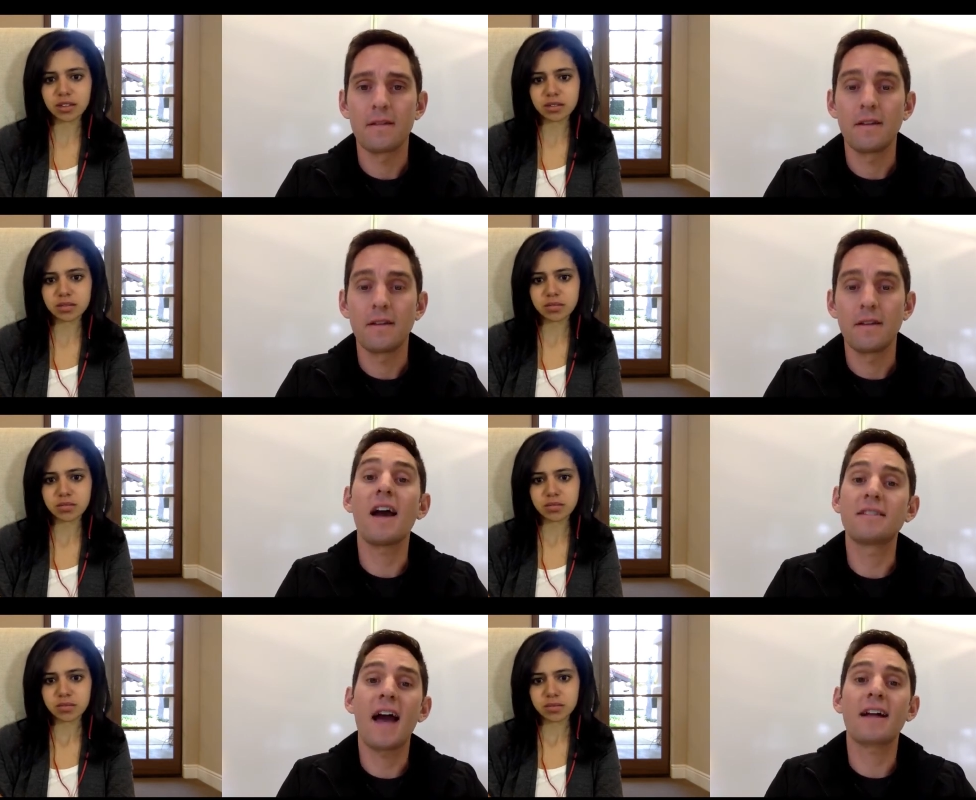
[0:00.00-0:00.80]

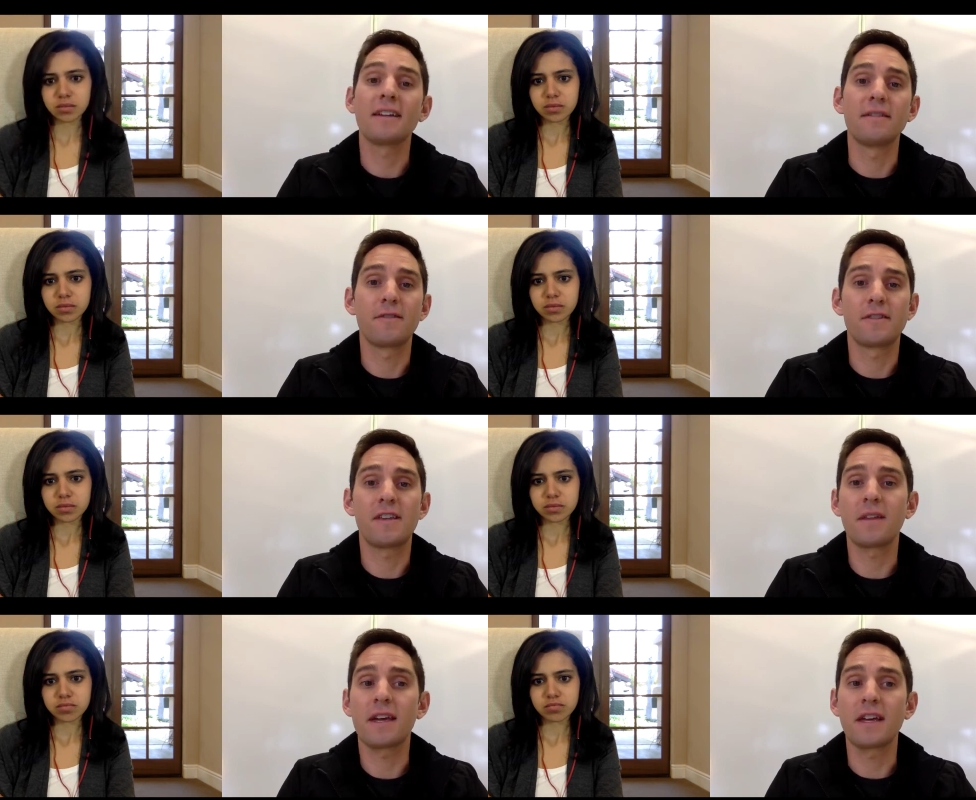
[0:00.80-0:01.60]
Speaker 1: Yeah, exactly. And for
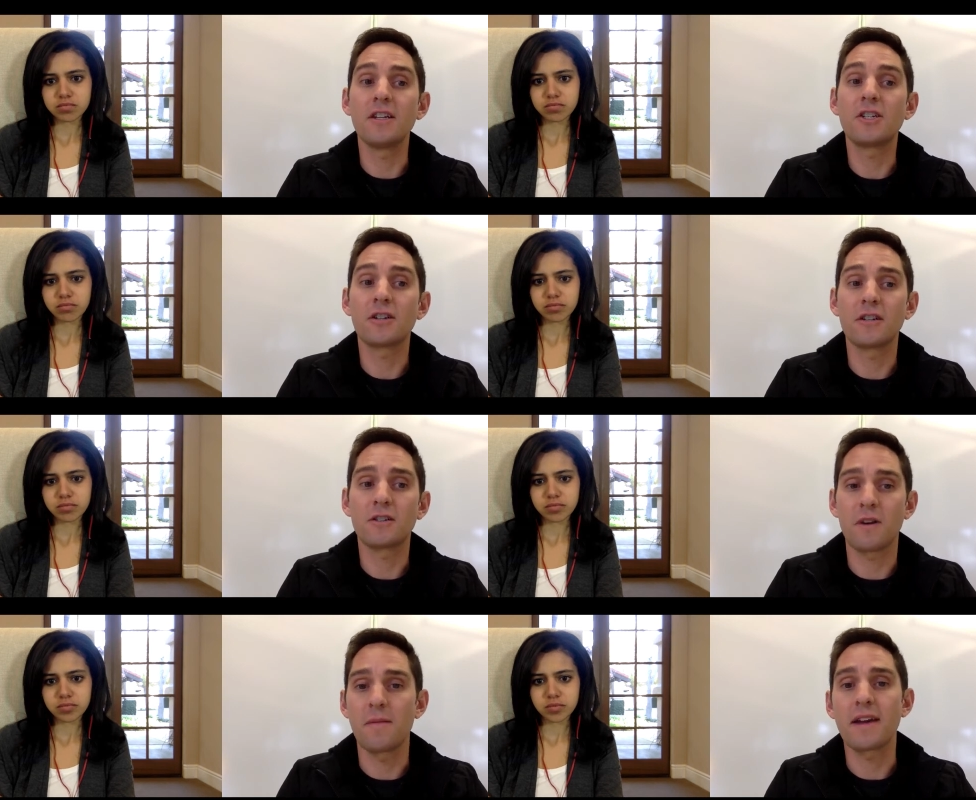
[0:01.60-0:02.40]
something like
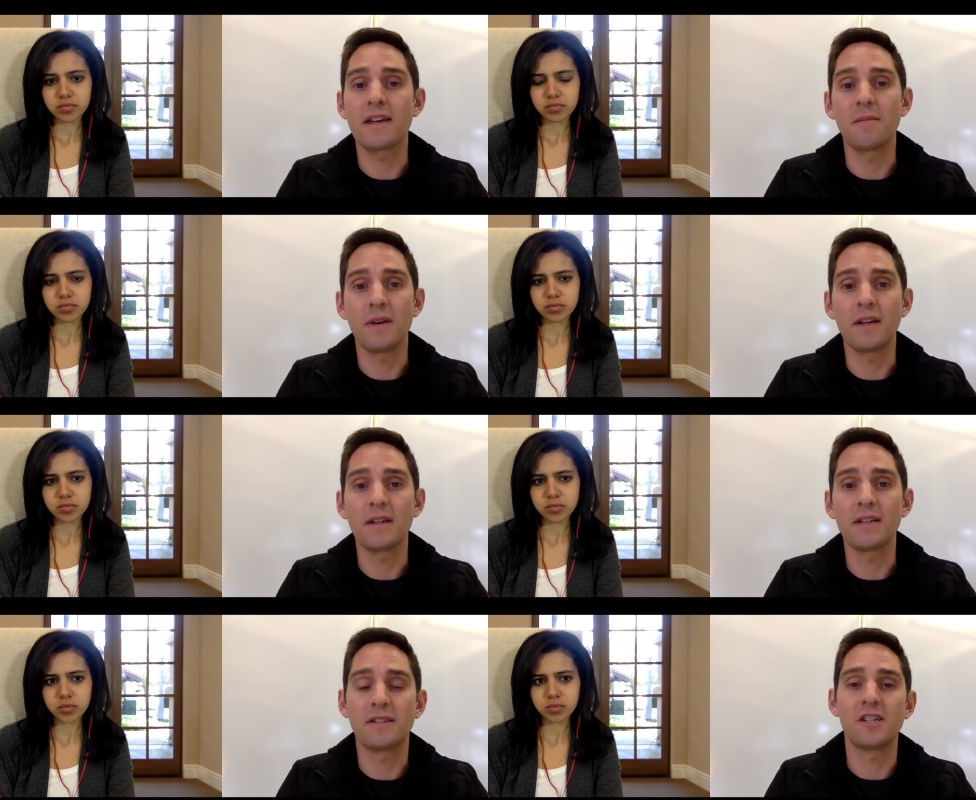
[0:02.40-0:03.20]
insurance, where you're making a
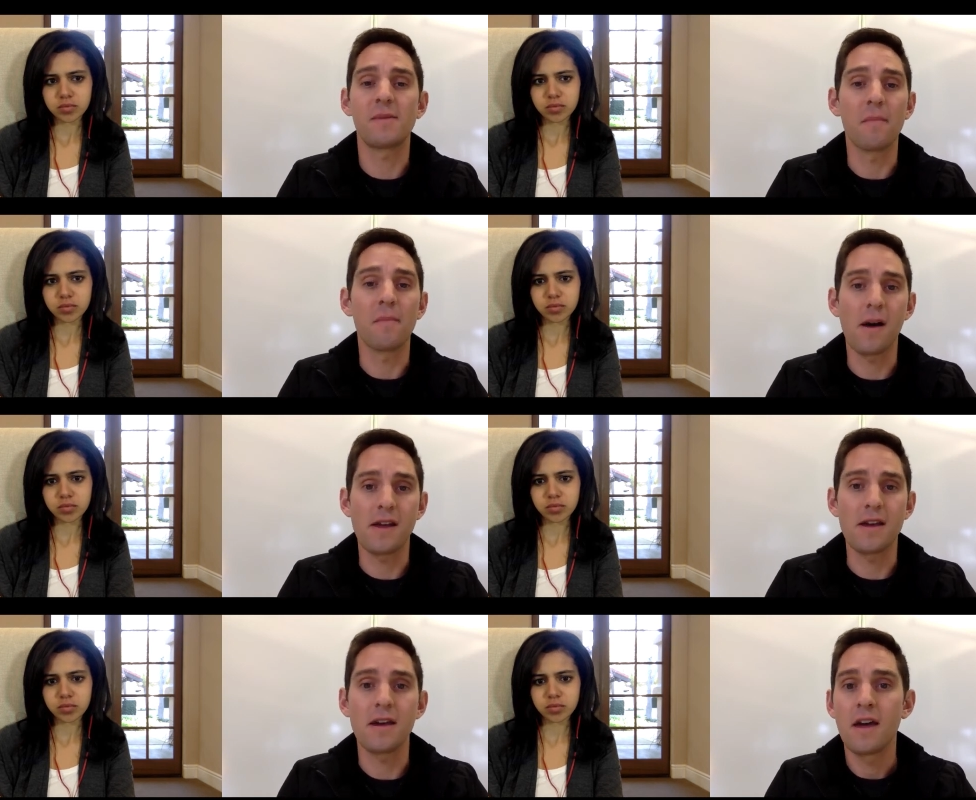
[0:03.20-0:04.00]
big decision about
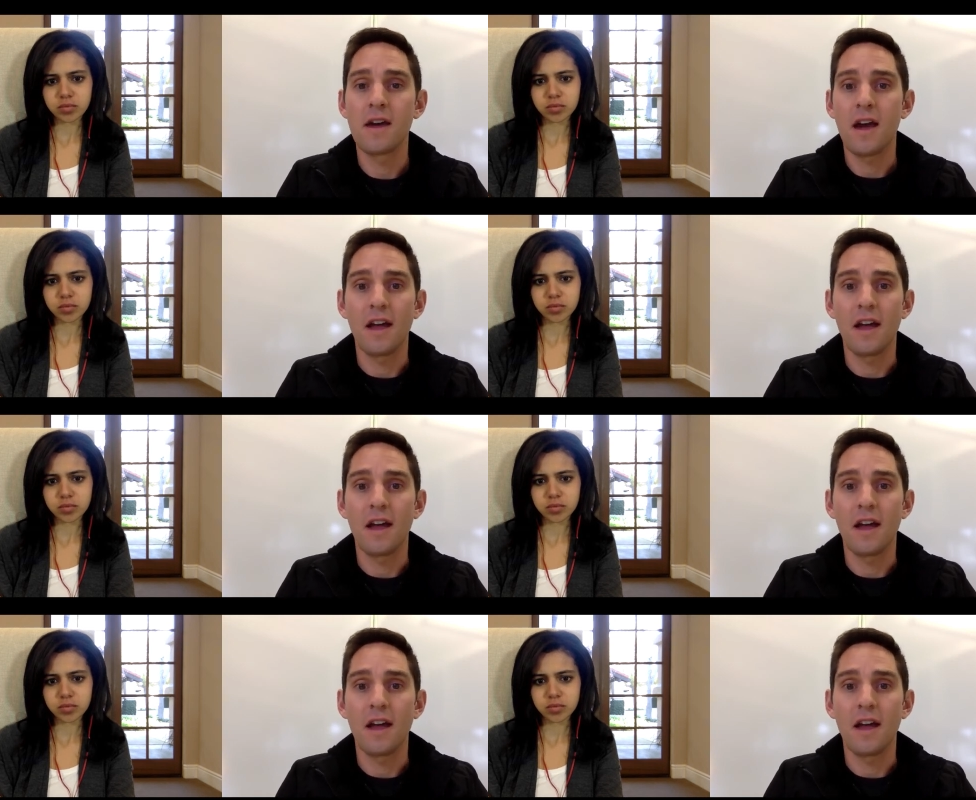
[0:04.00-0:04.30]
money,